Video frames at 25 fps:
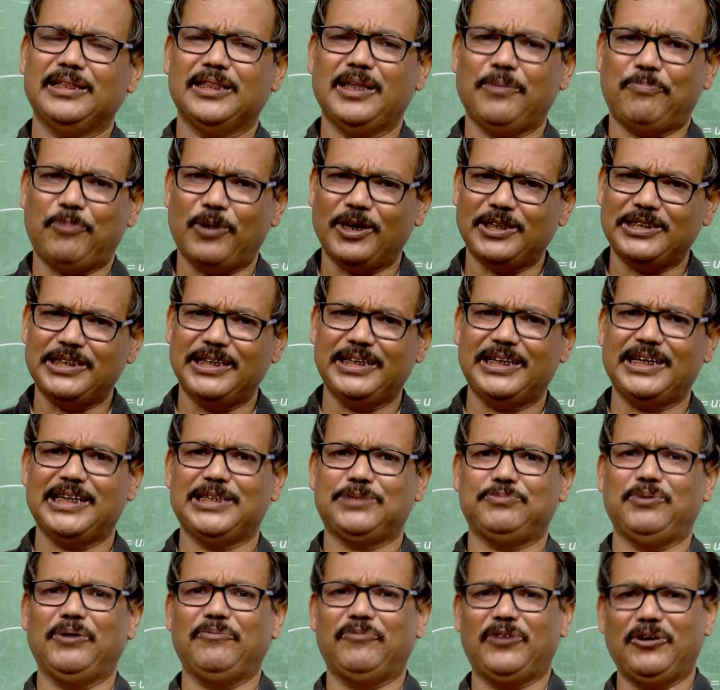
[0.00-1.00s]
the percentage
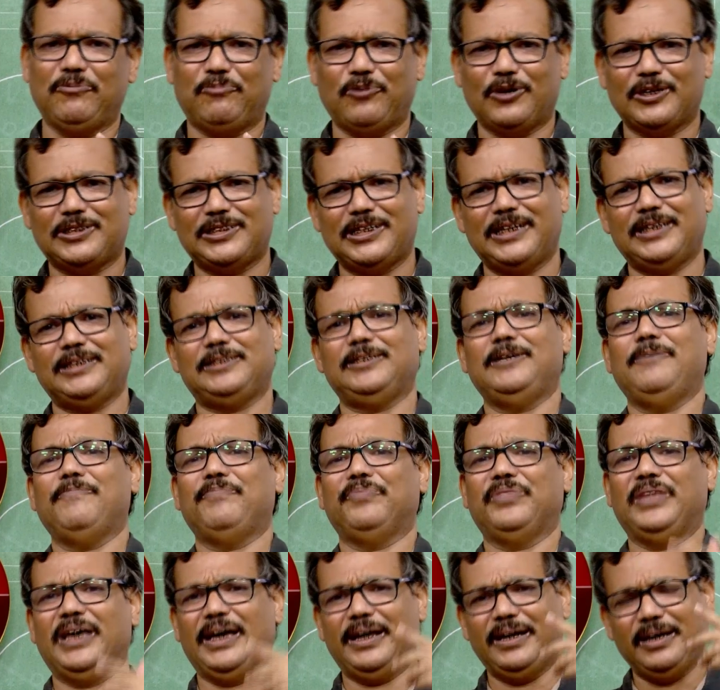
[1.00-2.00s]
50%,
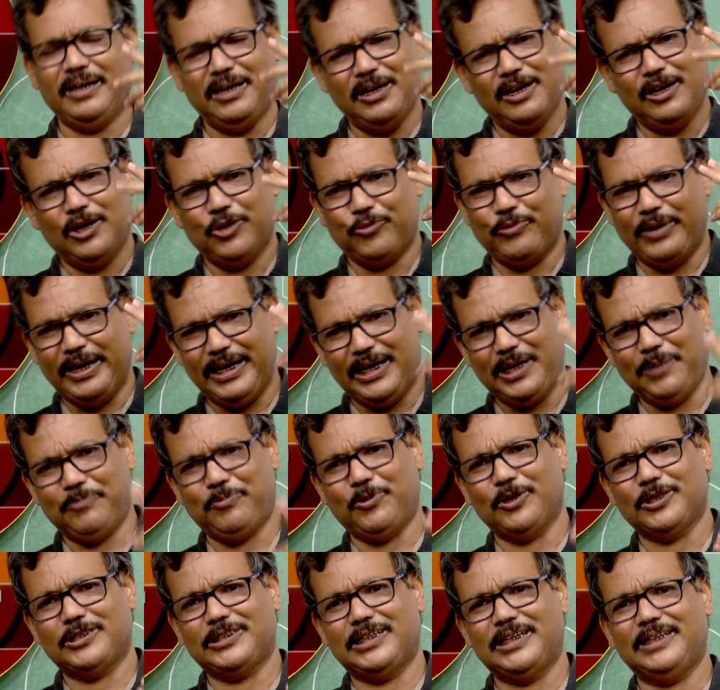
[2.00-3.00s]
then
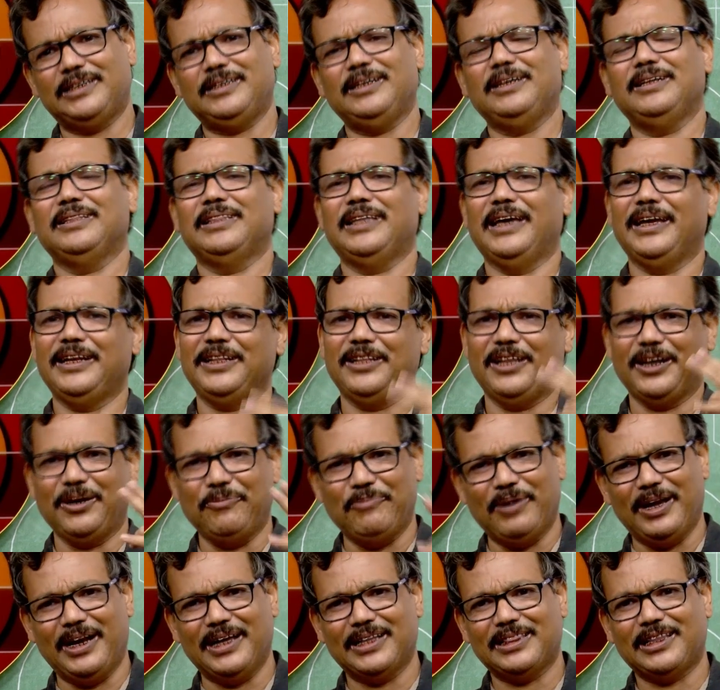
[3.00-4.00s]
20%, then the
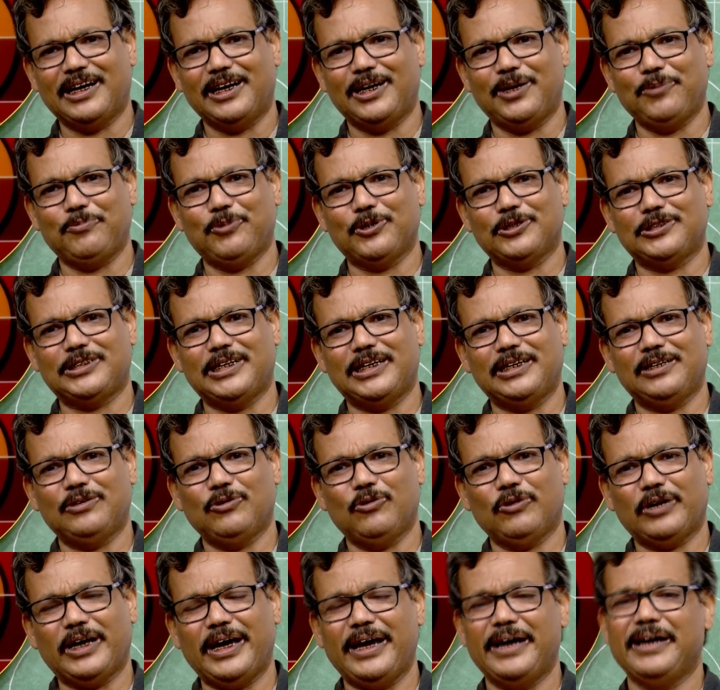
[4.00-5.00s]
remaining 30%,
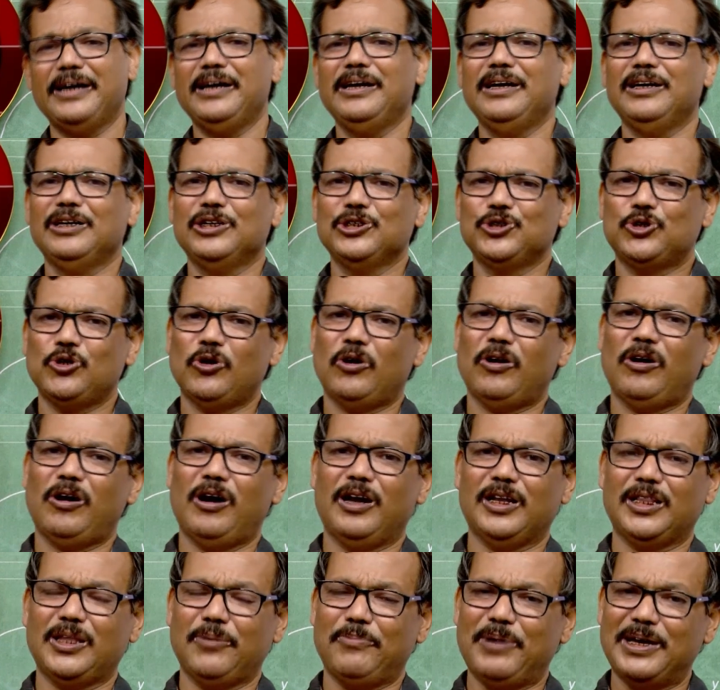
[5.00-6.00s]
okay. So,
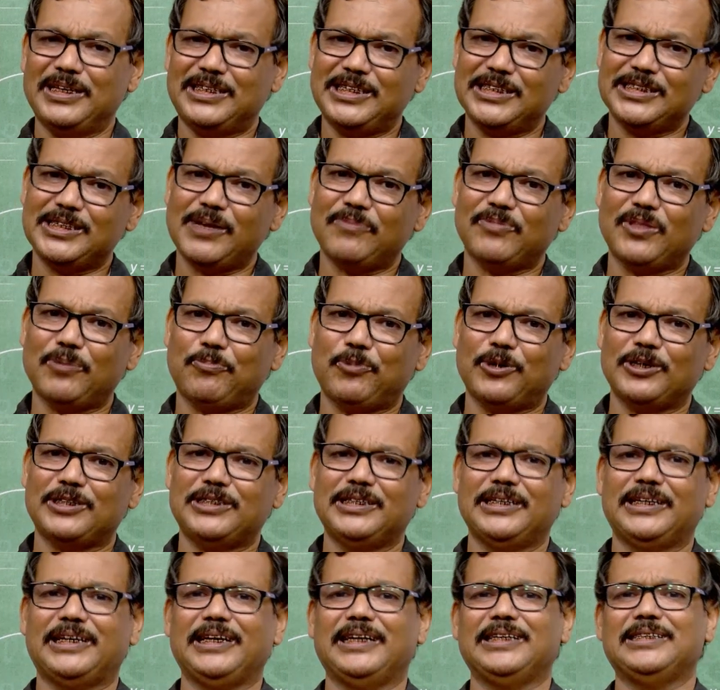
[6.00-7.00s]
on the basis of the
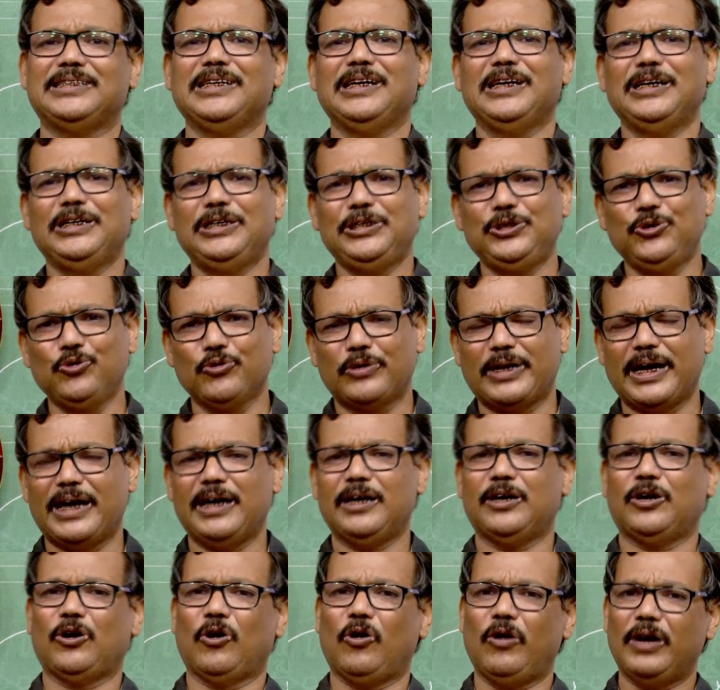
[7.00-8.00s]
percentage, you
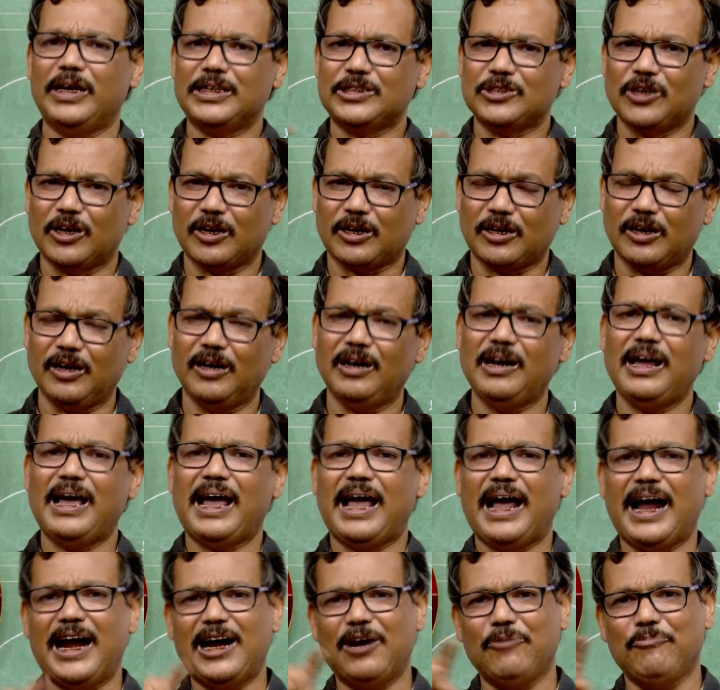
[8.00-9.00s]
can draw a circle
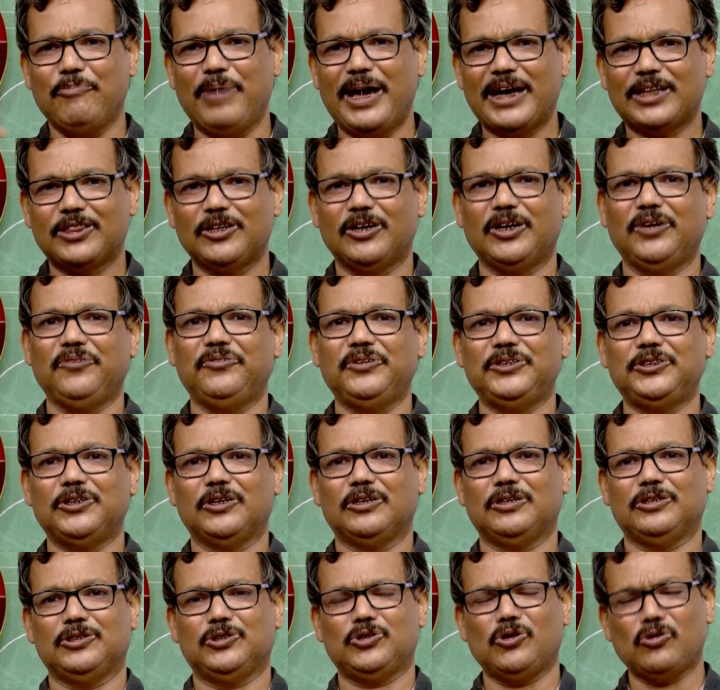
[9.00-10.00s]
and make the
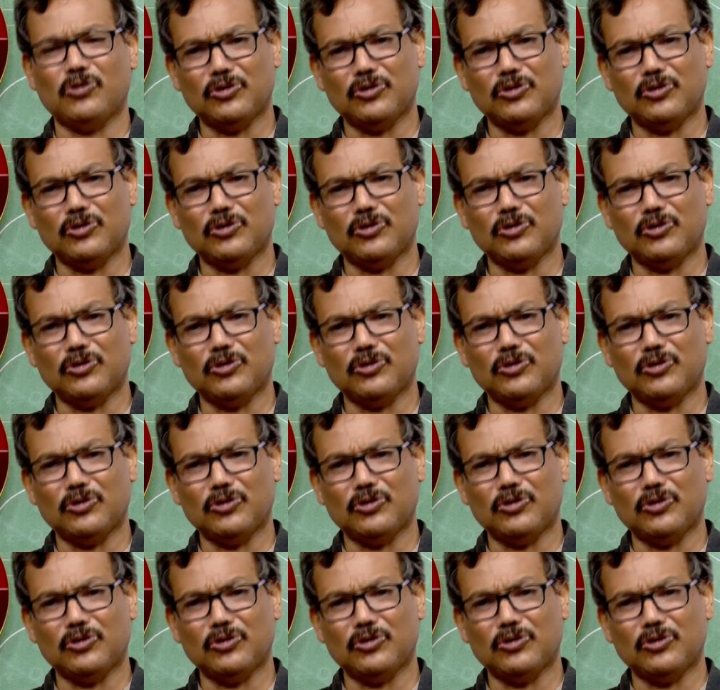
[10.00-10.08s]
divisions.